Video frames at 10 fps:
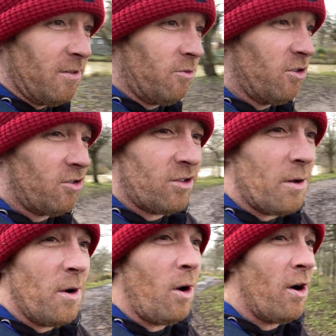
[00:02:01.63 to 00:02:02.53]
was just
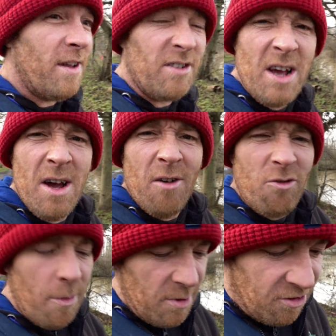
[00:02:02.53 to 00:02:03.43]
so high. There's
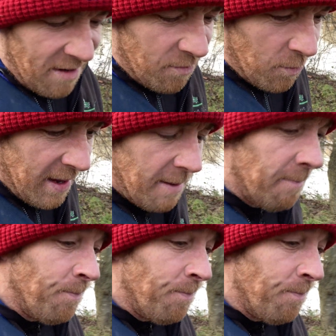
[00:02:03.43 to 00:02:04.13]
rubbish everywhere.